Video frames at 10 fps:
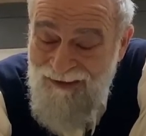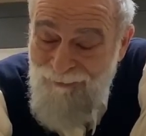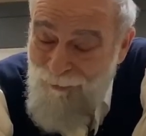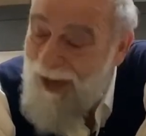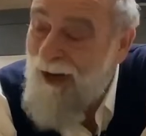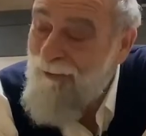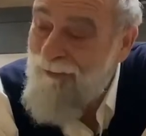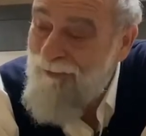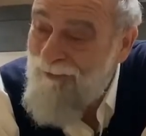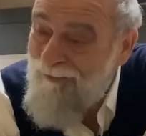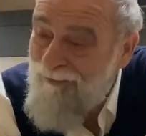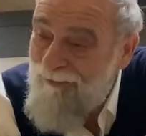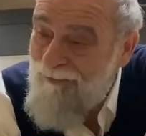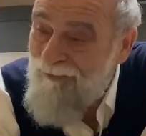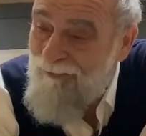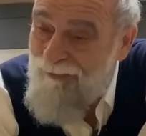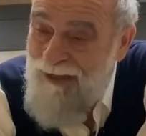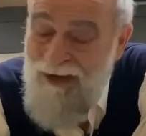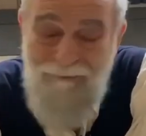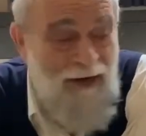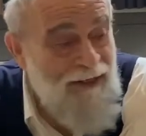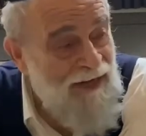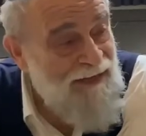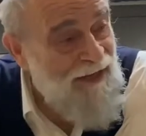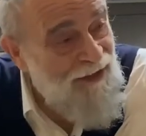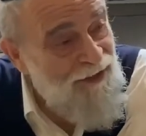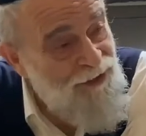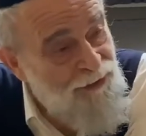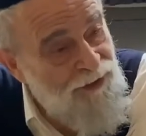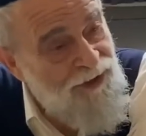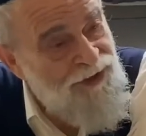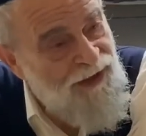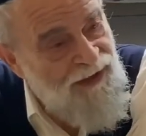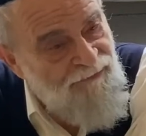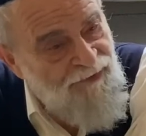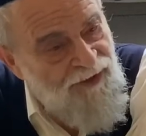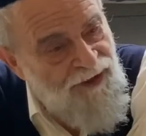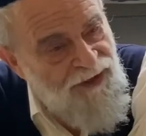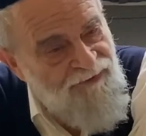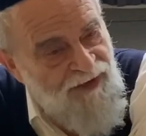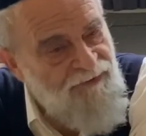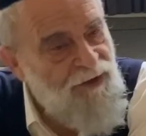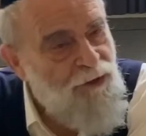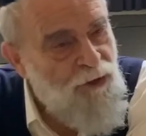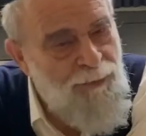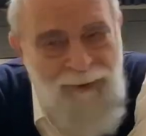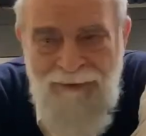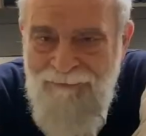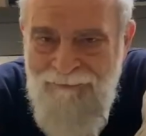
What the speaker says: Wow. When I read that, I understood the significance of every korban.